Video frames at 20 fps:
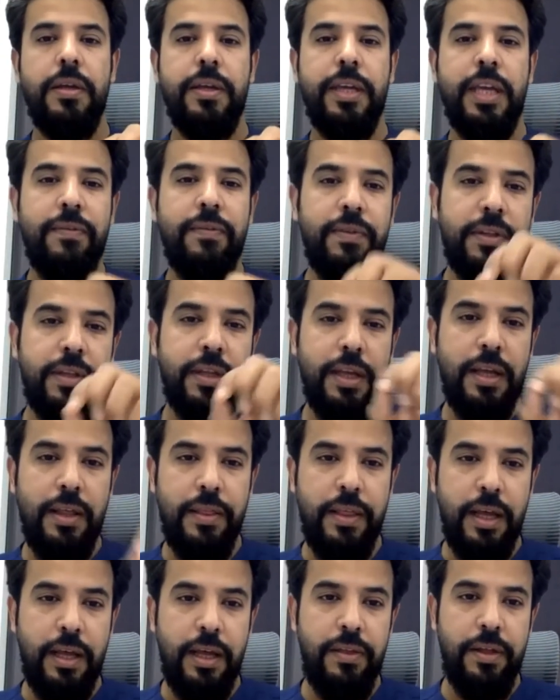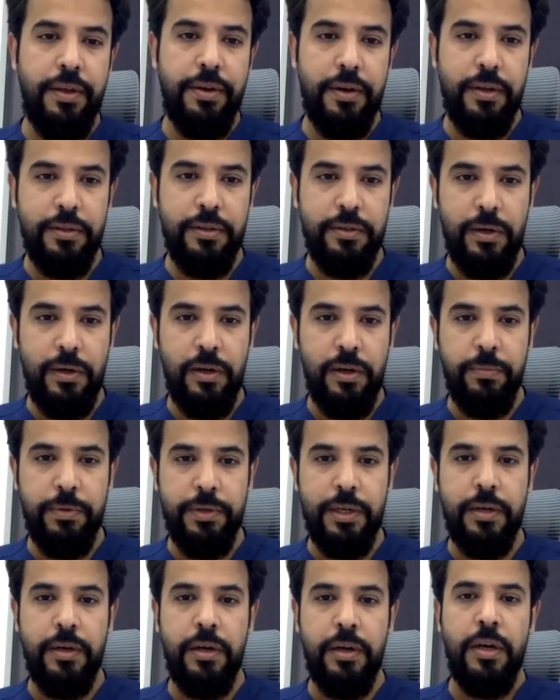cavity and the other
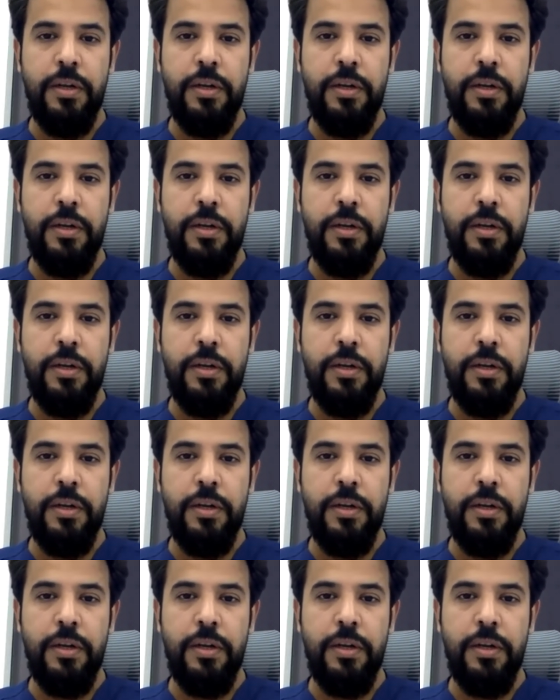intralaminar,